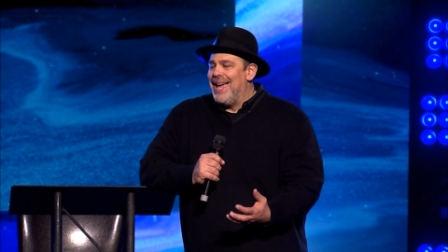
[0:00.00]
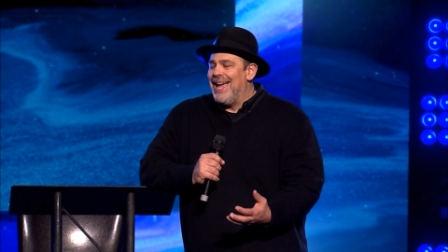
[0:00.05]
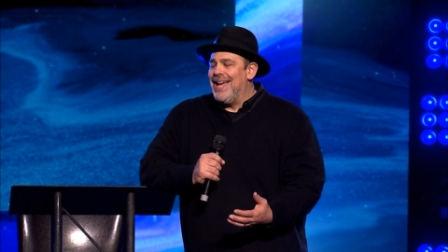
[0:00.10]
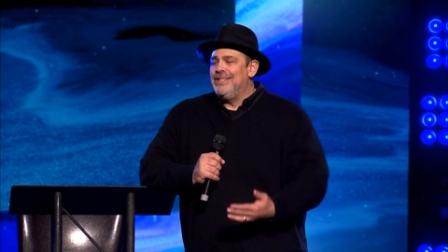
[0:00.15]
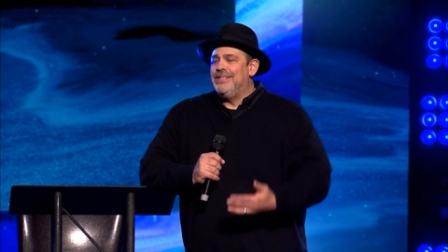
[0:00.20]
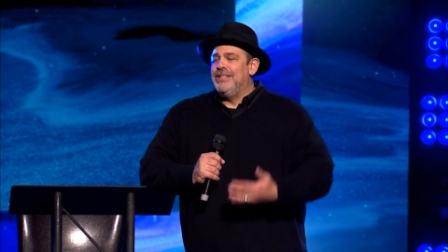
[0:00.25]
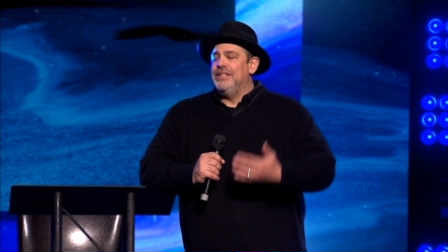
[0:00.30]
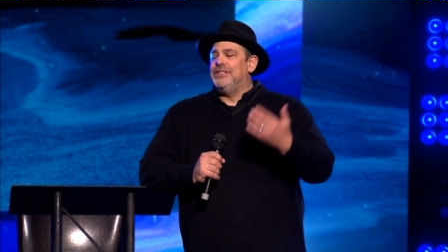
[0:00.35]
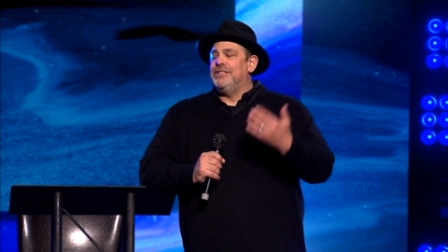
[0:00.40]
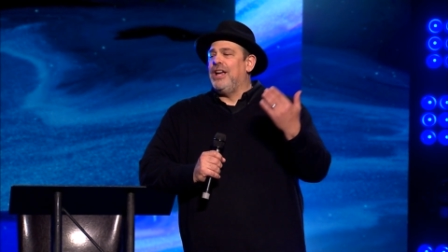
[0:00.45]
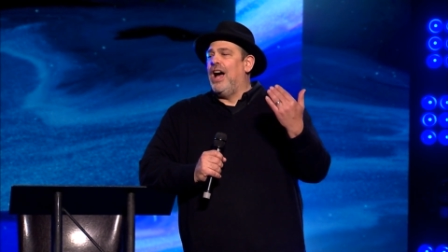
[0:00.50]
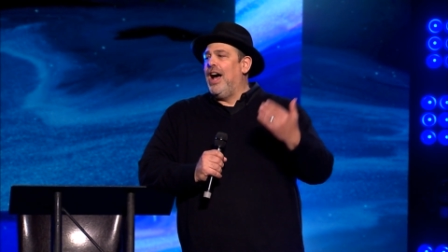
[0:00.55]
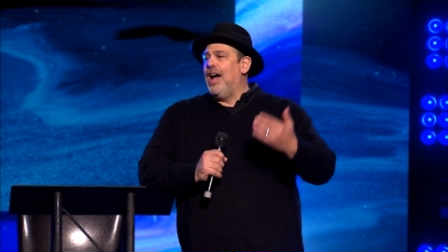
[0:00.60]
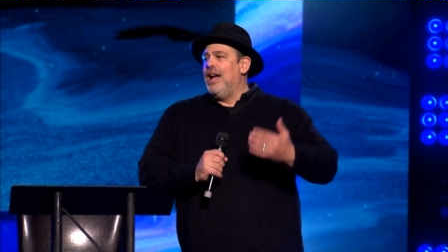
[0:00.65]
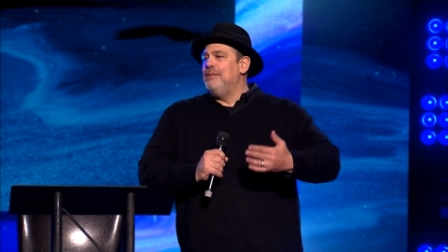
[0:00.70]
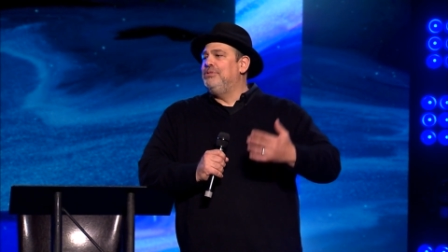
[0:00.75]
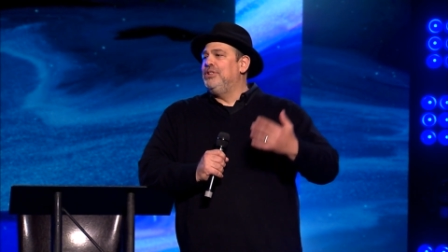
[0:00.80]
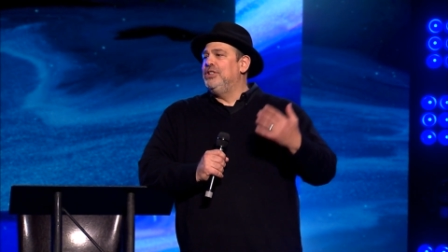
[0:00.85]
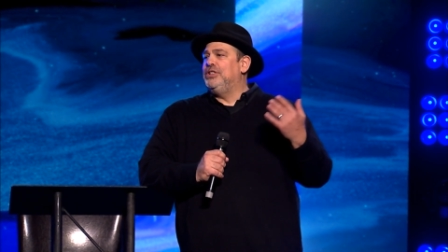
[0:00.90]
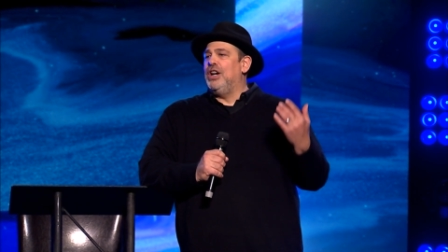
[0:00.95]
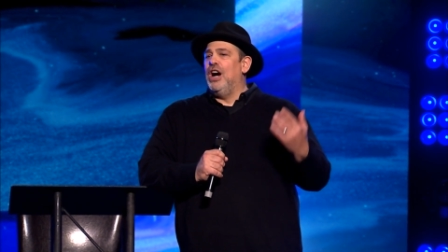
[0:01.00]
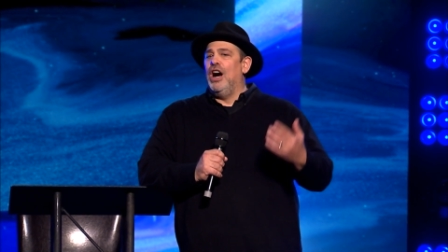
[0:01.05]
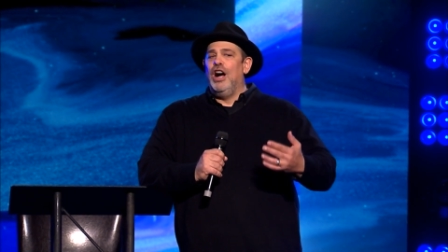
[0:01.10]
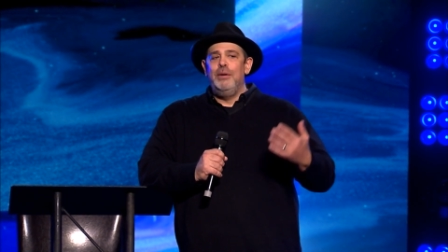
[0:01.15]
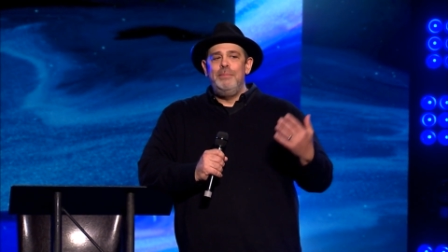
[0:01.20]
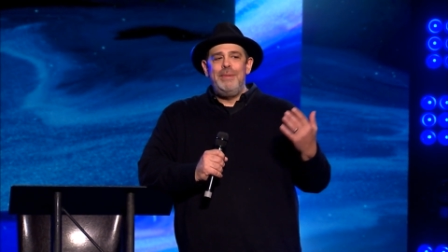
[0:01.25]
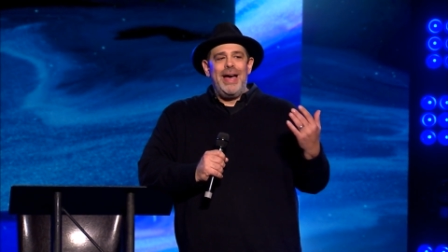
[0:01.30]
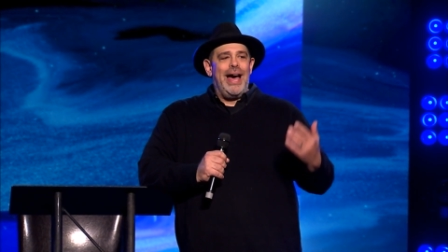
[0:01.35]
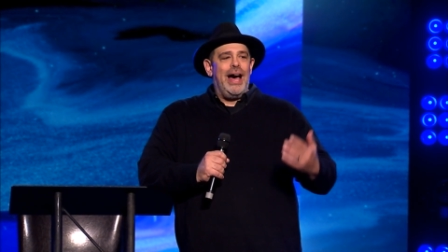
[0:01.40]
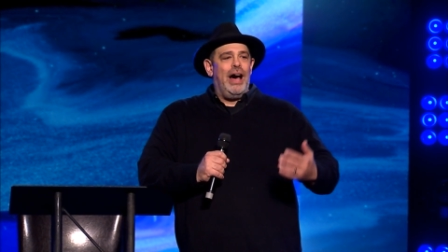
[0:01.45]
as a time to
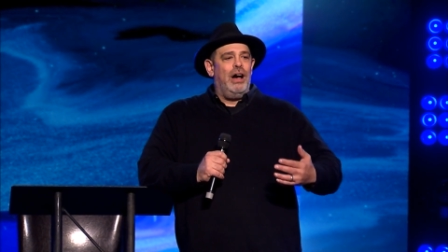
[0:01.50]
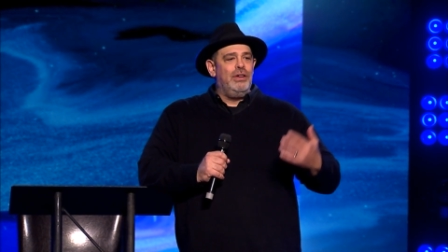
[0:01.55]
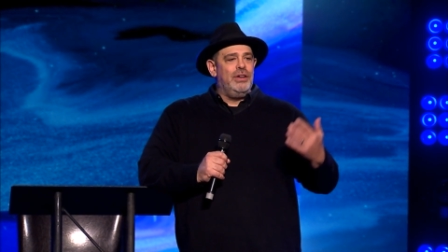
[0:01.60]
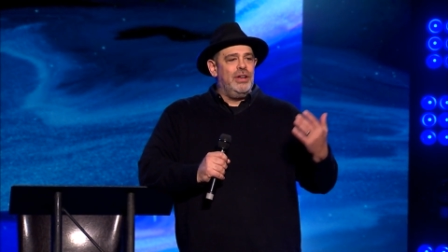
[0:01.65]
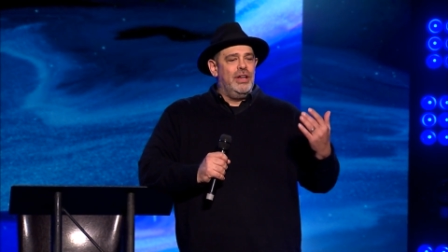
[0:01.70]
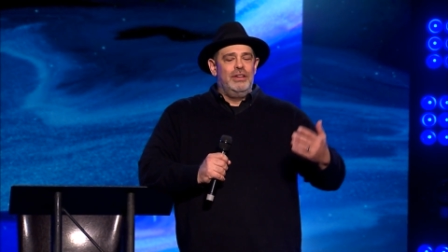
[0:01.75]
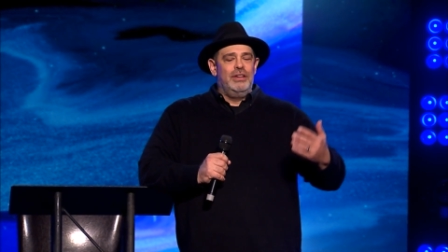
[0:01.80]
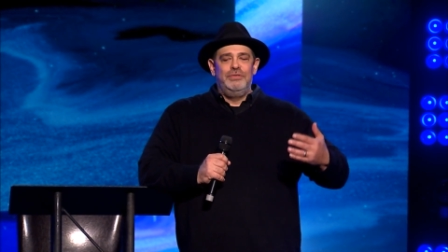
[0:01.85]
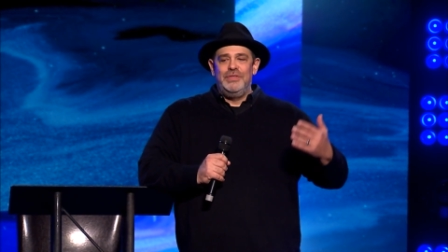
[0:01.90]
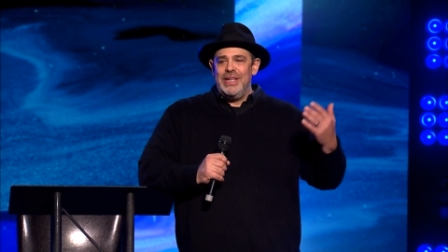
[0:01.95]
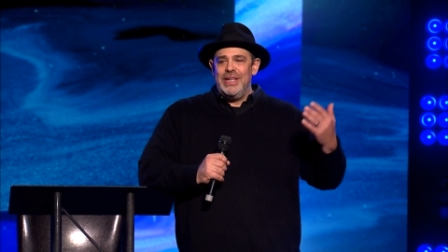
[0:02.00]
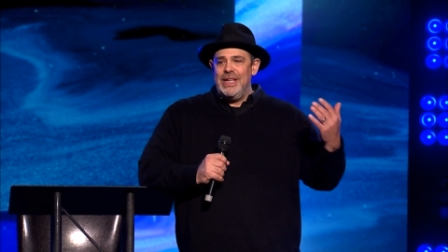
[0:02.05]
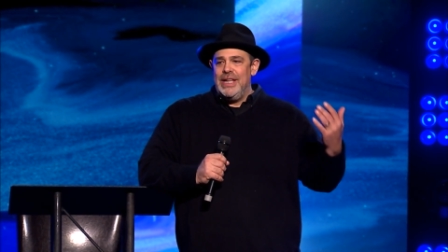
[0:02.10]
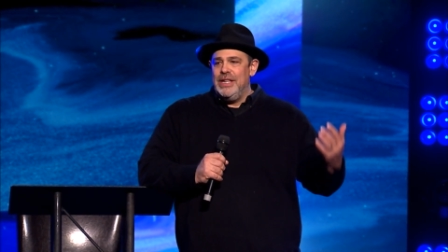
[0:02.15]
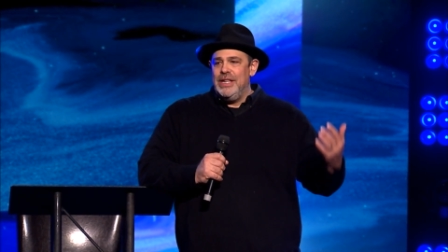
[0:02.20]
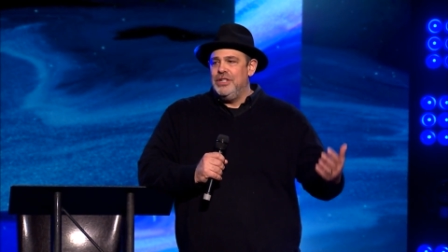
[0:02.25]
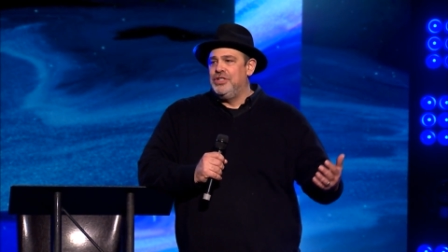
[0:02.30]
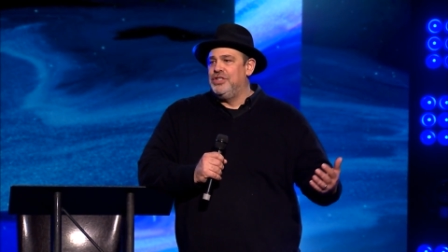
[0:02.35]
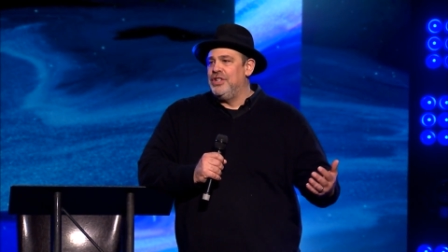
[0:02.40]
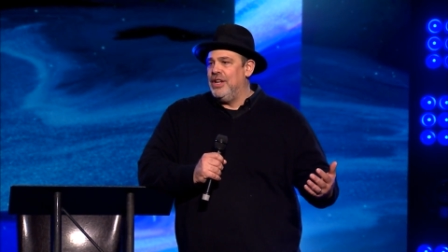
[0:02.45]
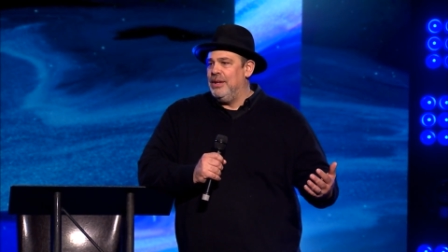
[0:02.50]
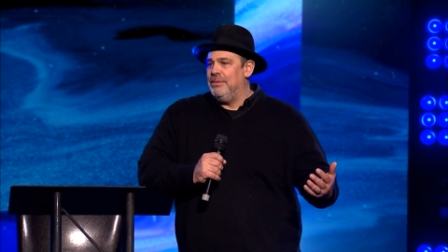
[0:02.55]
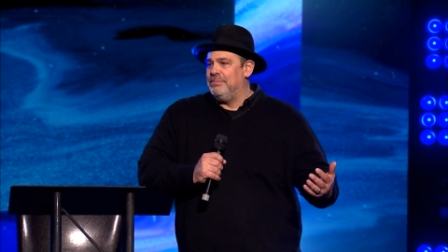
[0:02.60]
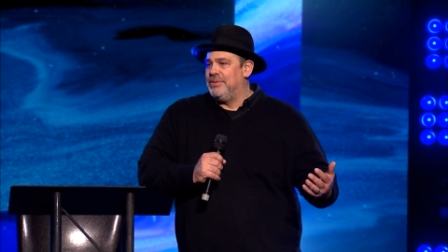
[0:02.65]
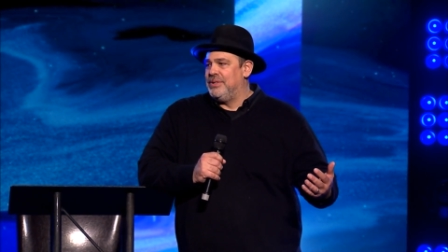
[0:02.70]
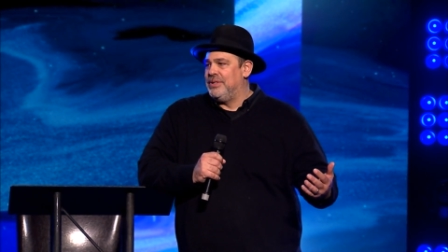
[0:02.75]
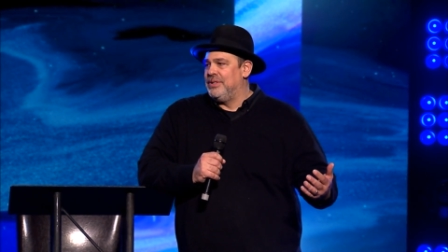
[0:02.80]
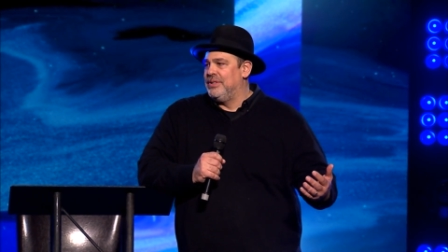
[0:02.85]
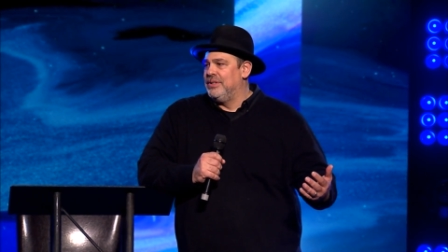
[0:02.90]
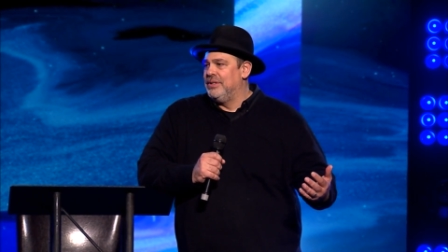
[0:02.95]
come out of
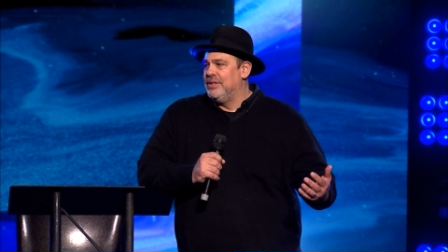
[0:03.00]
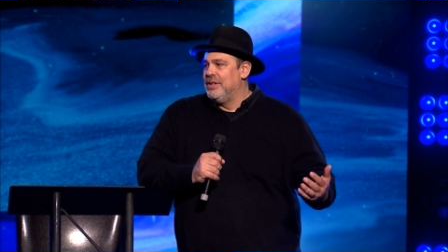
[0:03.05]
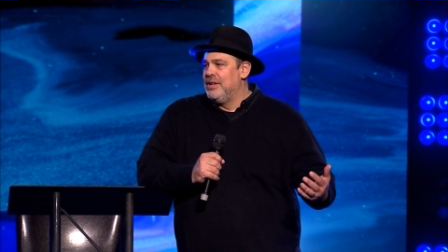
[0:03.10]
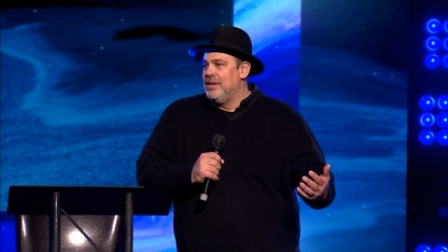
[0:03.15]
Egypt